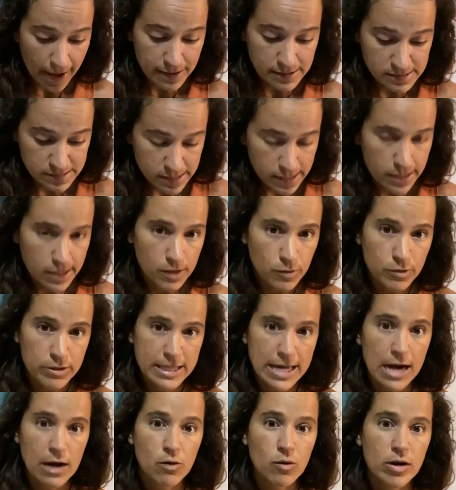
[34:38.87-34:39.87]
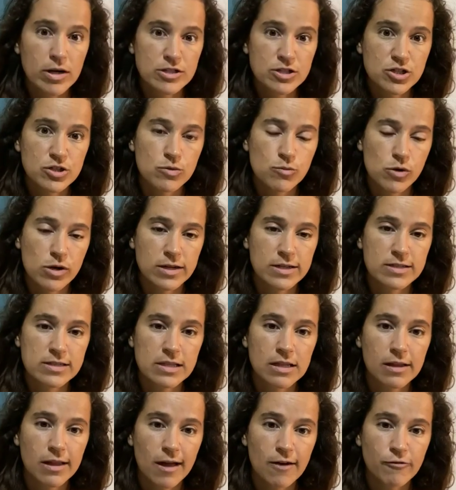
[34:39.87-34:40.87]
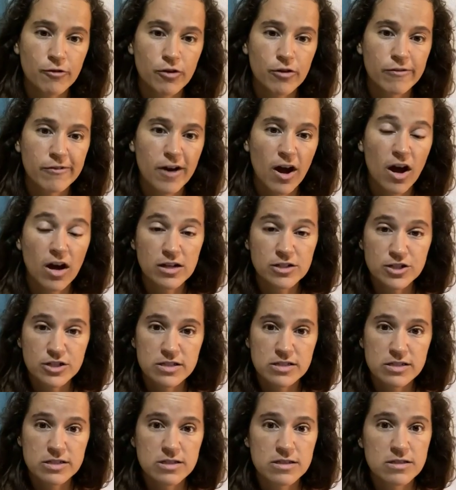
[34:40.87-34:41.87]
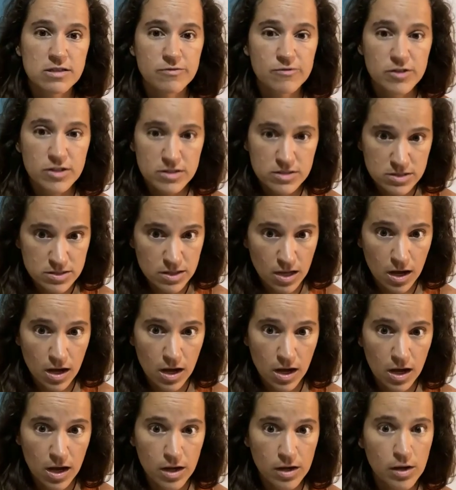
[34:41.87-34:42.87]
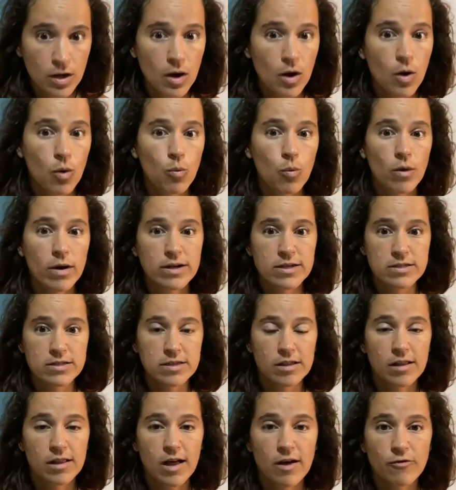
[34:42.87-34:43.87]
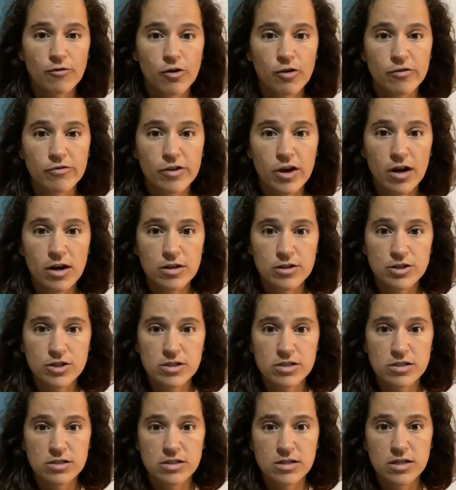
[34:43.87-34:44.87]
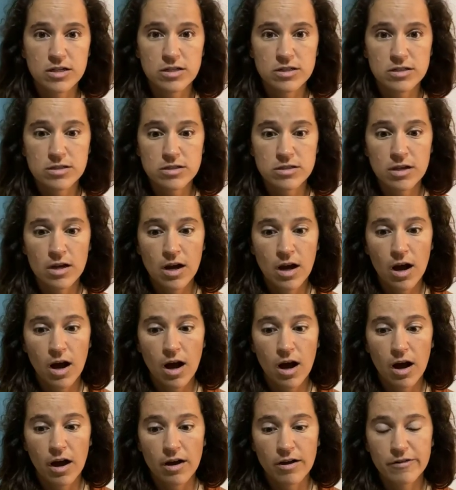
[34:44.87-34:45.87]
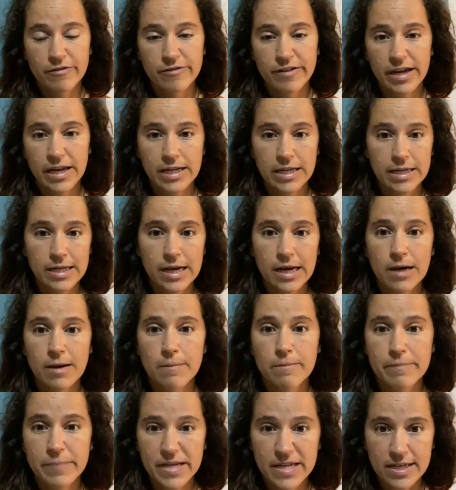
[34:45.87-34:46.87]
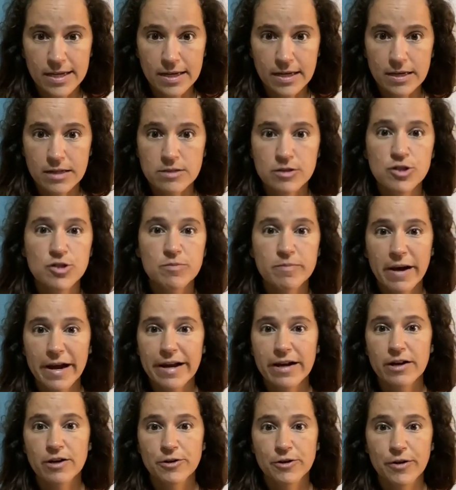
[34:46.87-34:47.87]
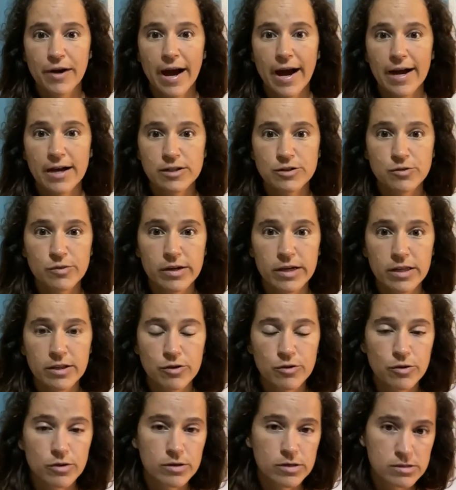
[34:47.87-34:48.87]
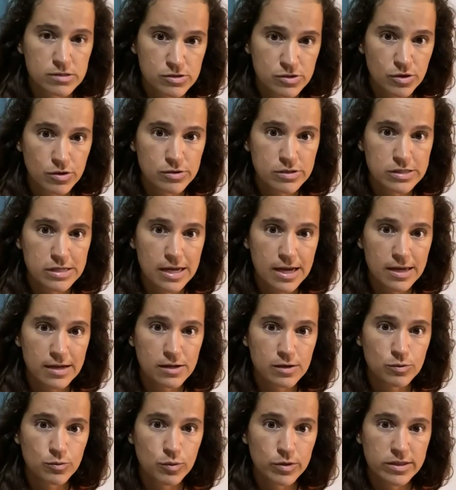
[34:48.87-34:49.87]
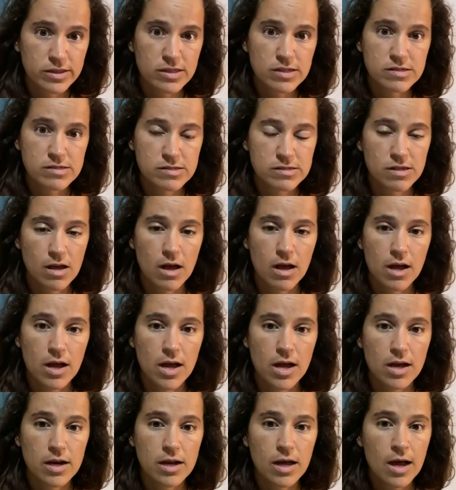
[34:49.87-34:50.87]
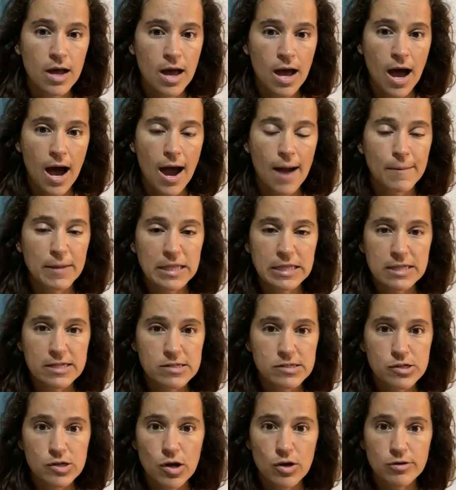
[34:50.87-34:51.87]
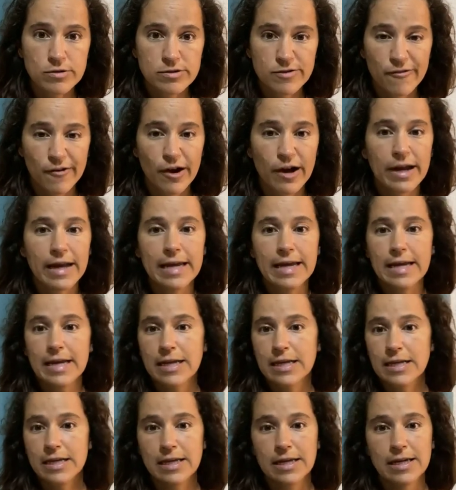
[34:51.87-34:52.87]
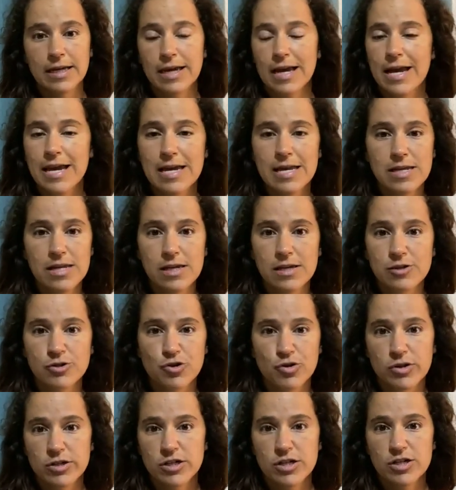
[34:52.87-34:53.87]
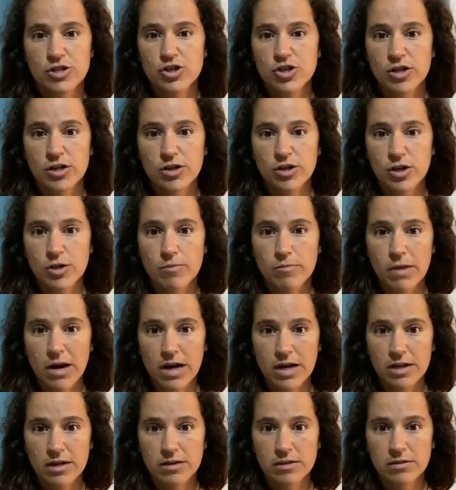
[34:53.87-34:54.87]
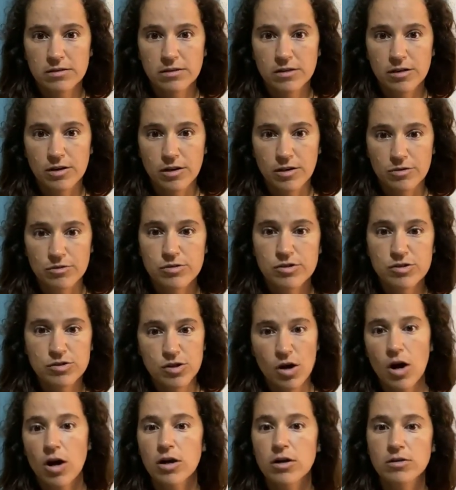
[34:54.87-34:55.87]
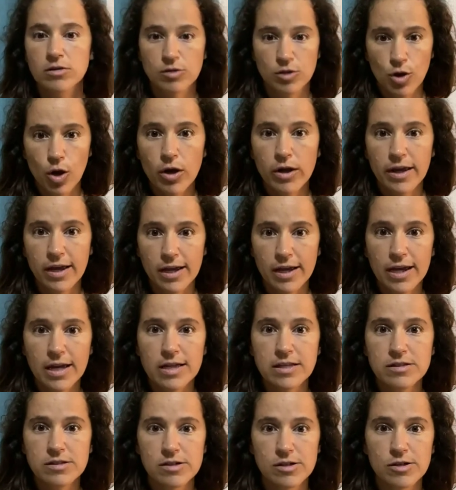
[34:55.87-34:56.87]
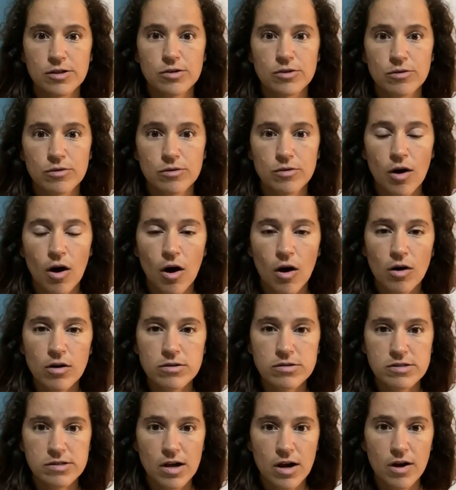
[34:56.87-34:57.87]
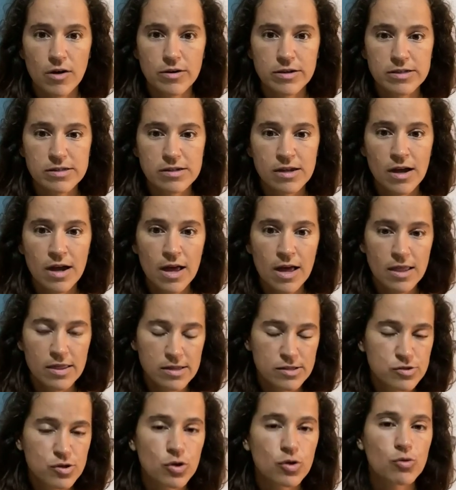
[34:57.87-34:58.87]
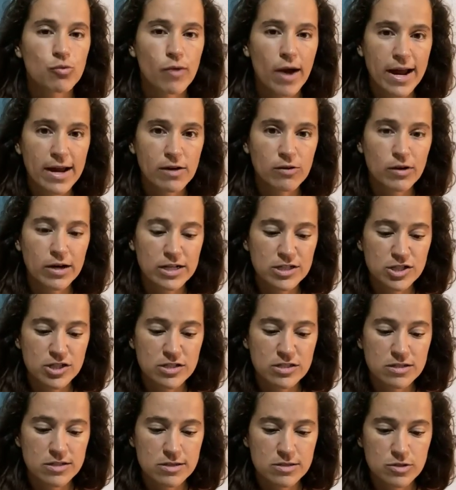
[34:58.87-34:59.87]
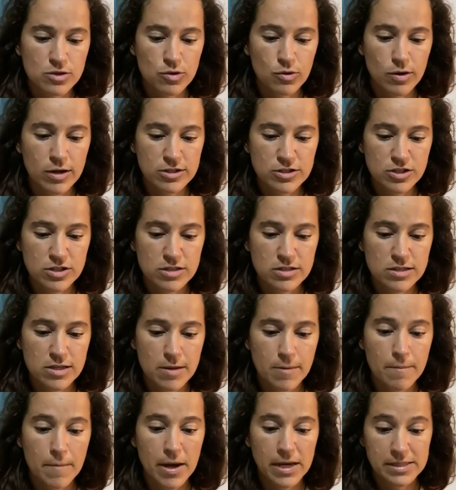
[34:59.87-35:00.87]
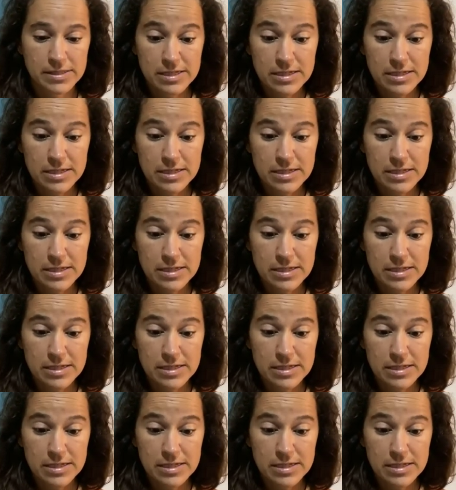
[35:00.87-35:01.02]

sitting with that question? What is the level of consciousness of the sun? What is the level of consciousness of any kind of beings you might interact with who are associated with the sun? I mean, this goes for any any tradition you might you know start looking into. Also, is these are great questions. These are questions that my